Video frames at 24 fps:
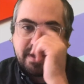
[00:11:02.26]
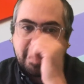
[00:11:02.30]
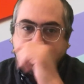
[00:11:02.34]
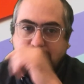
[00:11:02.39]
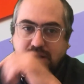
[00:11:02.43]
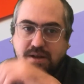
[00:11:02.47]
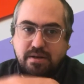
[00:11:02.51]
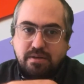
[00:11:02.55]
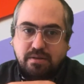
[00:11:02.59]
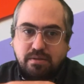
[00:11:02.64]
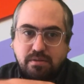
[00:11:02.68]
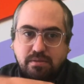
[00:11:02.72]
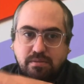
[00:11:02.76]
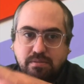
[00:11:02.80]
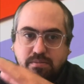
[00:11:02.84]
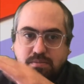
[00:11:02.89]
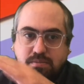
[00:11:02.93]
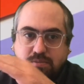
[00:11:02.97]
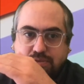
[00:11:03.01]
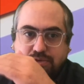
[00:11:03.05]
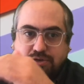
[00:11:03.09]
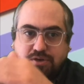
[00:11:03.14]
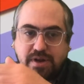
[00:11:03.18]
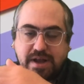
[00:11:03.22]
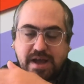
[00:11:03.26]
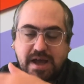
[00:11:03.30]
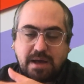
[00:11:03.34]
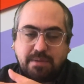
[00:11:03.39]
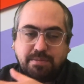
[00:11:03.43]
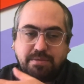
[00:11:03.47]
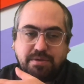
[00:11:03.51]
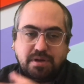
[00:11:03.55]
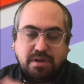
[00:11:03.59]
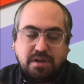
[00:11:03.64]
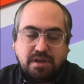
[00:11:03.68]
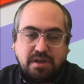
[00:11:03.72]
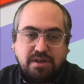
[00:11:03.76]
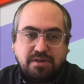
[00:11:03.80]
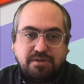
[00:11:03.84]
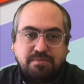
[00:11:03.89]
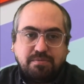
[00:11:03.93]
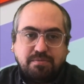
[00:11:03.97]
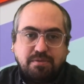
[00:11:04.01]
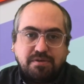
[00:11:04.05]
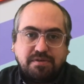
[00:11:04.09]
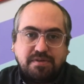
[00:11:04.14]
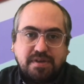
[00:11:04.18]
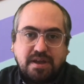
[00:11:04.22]
that should happen at
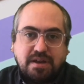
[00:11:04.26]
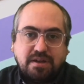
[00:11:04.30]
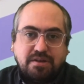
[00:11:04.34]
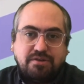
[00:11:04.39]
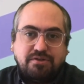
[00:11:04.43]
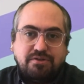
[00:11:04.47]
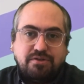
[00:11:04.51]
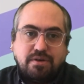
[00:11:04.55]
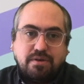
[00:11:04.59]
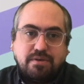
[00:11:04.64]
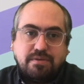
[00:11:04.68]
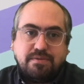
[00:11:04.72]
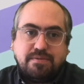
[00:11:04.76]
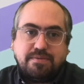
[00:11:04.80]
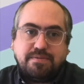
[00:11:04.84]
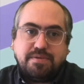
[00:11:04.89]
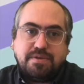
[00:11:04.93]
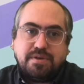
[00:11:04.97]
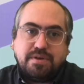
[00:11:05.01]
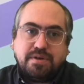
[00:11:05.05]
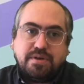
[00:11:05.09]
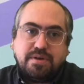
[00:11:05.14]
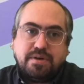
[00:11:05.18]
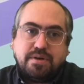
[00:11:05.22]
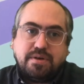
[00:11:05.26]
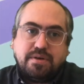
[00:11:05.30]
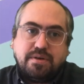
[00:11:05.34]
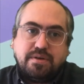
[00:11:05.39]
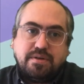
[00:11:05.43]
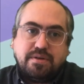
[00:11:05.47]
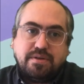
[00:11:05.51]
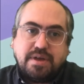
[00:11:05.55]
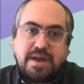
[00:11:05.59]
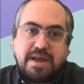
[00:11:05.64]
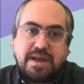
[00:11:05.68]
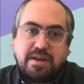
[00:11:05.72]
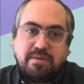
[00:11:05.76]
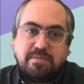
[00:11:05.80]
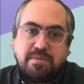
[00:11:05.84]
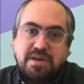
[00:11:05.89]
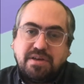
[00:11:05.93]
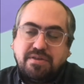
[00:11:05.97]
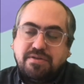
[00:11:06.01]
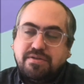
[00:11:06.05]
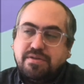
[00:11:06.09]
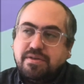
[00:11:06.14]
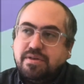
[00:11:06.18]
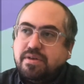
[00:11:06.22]
each percentage of the
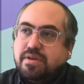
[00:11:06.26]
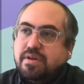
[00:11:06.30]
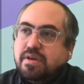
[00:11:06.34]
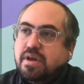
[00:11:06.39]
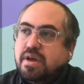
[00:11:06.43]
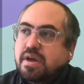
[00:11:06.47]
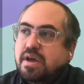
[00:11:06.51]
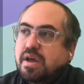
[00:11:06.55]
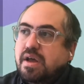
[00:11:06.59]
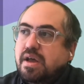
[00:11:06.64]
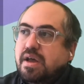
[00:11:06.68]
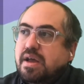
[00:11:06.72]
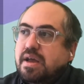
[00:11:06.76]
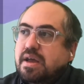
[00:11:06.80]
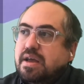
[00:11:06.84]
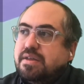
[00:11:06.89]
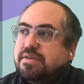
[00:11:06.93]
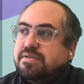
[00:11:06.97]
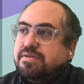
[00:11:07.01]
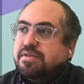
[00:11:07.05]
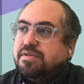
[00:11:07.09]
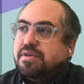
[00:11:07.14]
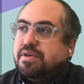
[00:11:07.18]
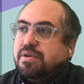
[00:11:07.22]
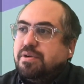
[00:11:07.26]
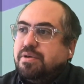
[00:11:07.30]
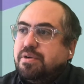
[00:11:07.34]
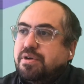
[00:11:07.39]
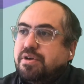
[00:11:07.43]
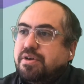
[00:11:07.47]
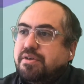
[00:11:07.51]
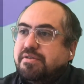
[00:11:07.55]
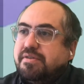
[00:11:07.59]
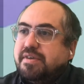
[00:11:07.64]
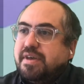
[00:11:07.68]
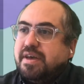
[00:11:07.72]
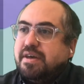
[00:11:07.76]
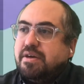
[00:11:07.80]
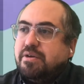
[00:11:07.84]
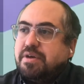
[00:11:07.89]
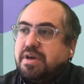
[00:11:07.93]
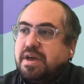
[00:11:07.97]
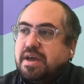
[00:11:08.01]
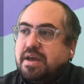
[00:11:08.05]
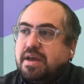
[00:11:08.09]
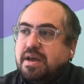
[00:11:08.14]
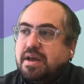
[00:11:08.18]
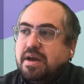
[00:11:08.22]
animation. And so you could say,
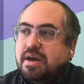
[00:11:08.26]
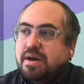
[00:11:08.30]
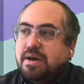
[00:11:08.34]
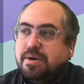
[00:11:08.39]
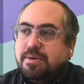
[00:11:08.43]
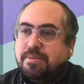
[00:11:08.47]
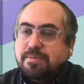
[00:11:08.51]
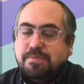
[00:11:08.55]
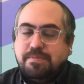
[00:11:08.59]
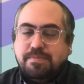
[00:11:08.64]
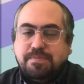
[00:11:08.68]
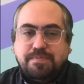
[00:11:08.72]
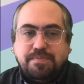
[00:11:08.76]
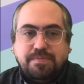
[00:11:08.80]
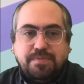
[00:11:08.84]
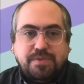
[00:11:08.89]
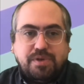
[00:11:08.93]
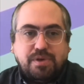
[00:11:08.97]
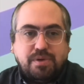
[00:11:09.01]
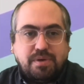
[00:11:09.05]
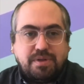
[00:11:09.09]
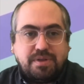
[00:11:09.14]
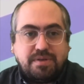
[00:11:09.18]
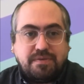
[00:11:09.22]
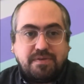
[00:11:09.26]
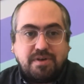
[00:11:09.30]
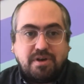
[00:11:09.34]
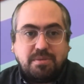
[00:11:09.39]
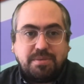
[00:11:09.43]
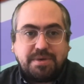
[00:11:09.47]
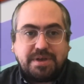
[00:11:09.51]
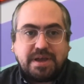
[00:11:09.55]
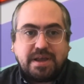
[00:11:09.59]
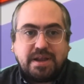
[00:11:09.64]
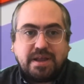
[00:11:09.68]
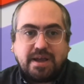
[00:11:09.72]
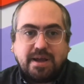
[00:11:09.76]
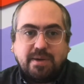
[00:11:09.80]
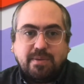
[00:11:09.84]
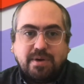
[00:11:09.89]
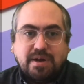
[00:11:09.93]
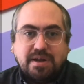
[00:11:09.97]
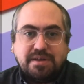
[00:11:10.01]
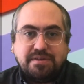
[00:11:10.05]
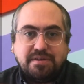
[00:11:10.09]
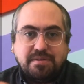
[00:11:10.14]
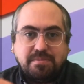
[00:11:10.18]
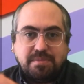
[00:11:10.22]
okay, at the very beginning I
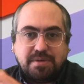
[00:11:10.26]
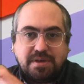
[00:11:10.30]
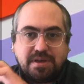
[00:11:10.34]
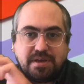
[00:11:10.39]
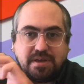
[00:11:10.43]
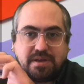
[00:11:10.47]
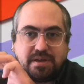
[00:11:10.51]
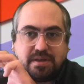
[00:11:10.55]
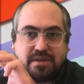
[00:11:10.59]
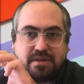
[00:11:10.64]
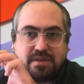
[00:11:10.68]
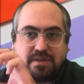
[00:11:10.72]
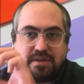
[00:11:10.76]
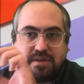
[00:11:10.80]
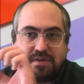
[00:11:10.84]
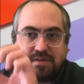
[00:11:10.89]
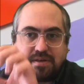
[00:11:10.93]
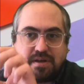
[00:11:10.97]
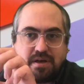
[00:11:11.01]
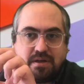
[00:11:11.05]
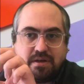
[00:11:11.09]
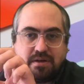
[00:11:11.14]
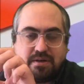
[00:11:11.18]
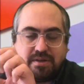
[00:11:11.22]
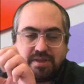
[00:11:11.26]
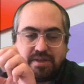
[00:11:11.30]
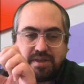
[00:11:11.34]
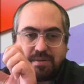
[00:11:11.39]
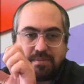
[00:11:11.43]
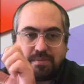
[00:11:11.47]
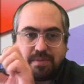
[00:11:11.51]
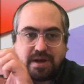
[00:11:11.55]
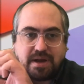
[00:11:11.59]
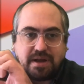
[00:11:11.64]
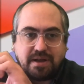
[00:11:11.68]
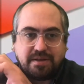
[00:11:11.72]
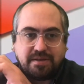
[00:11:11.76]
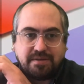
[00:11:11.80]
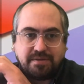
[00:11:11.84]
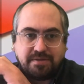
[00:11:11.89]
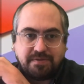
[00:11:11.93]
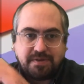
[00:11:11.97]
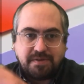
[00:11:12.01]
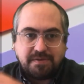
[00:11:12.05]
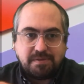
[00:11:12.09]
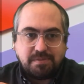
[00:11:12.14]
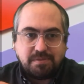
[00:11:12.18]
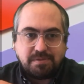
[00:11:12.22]
want it to be this color, then by
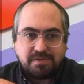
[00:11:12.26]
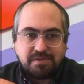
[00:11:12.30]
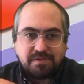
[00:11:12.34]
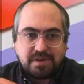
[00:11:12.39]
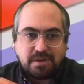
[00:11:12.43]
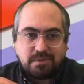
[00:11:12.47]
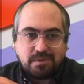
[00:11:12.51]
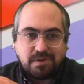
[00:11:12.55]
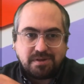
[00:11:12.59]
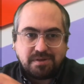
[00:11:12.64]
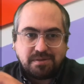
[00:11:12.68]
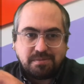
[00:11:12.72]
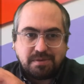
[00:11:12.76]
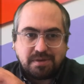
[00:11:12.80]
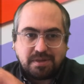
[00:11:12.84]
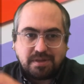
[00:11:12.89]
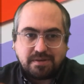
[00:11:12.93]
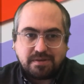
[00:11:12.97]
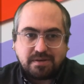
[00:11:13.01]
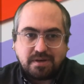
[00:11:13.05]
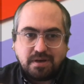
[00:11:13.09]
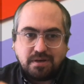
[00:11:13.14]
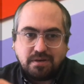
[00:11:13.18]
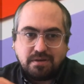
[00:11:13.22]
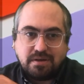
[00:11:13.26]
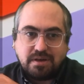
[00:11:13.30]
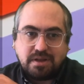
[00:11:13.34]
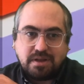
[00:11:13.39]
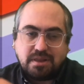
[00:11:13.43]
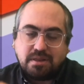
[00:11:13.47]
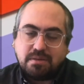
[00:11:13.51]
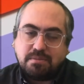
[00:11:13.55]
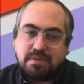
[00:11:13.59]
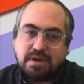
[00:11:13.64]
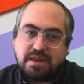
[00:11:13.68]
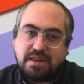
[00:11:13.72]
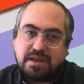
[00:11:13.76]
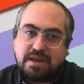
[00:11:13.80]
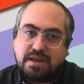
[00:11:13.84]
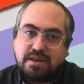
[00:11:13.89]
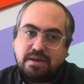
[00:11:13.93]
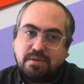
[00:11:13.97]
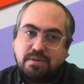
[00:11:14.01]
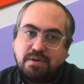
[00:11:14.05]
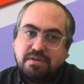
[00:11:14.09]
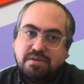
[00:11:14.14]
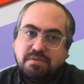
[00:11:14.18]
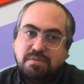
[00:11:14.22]
50% I want it to be this color, and then by the end
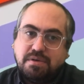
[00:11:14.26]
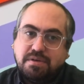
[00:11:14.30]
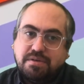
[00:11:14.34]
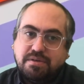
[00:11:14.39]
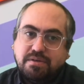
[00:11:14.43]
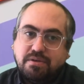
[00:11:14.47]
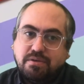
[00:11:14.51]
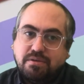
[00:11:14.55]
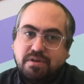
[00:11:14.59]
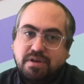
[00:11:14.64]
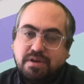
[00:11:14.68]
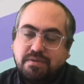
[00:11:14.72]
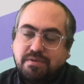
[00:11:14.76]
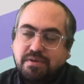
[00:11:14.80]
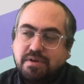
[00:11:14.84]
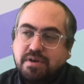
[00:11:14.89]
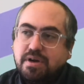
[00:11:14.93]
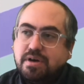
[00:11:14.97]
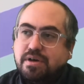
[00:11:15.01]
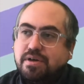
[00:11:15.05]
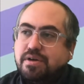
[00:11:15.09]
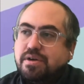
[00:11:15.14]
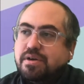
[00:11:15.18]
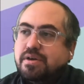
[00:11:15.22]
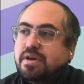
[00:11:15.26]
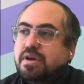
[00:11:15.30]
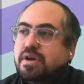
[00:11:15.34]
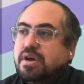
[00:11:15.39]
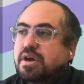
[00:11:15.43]
I want it to be a totally different color.